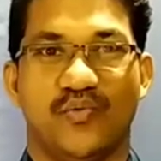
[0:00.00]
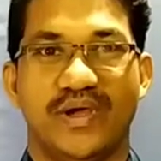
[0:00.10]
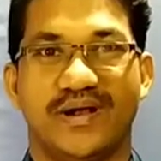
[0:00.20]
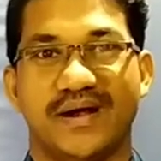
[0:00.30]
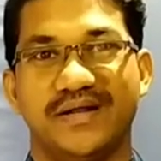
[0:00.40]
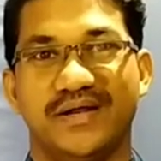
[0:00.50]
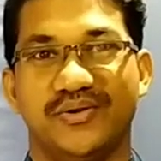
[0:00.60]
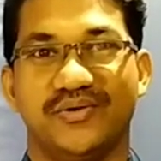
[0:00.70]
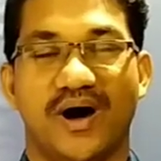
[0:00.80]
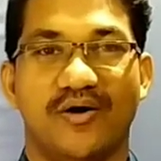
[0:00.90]
We
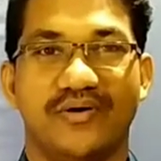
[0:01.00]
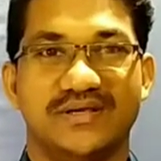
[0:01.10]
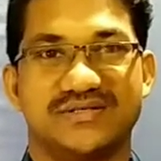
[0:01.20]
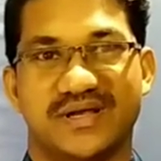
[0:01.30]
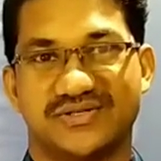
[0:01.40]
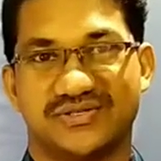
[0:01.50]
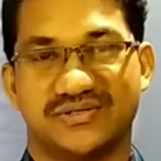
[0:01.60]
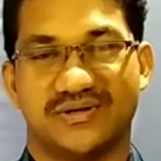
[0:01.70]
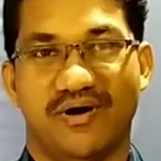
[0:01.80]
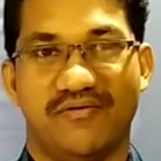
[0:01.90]
continue our
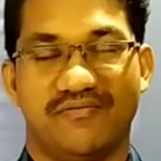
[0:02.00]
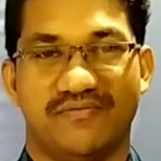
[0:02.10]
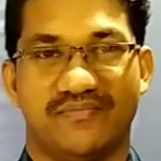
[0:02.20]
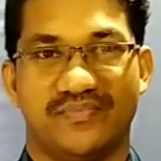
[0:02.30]
discussion of